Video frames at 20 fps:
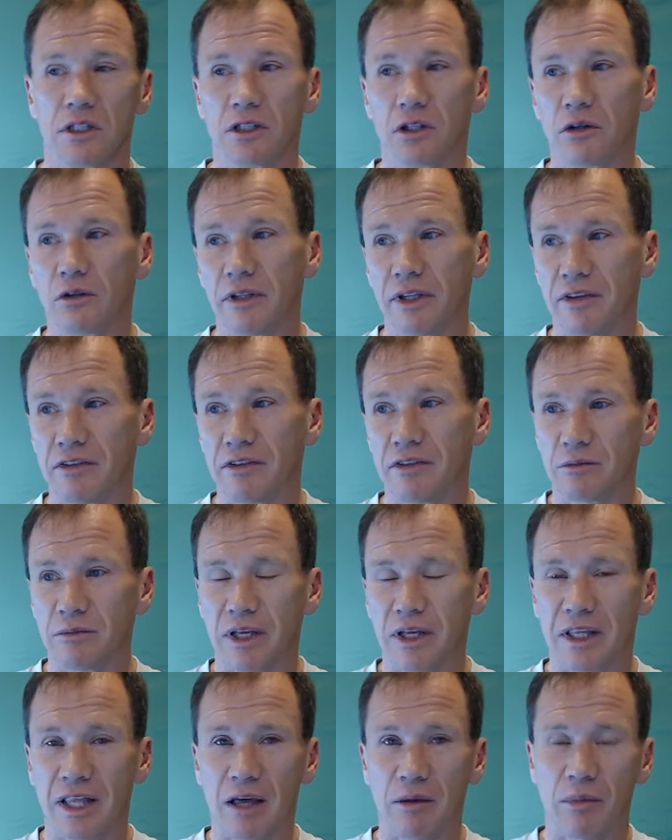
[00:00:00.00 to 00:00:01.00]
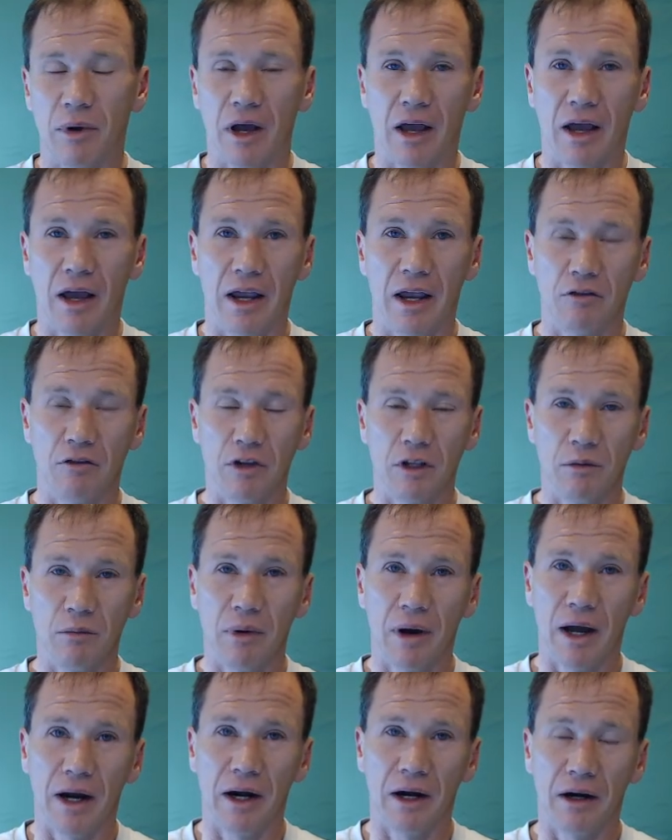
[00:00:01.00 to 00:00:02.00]
Don't leave something like that behind for the
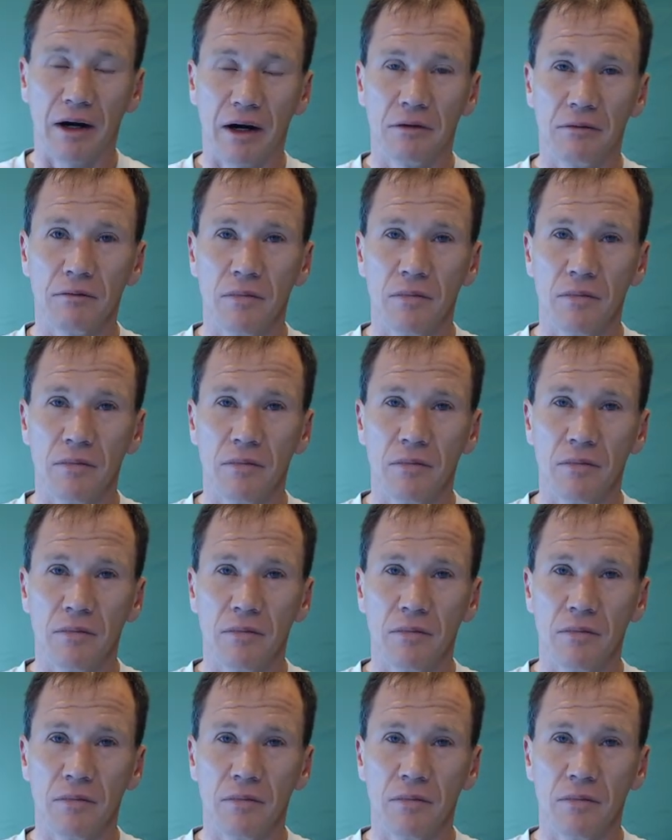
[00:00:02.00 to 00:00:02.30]
buyer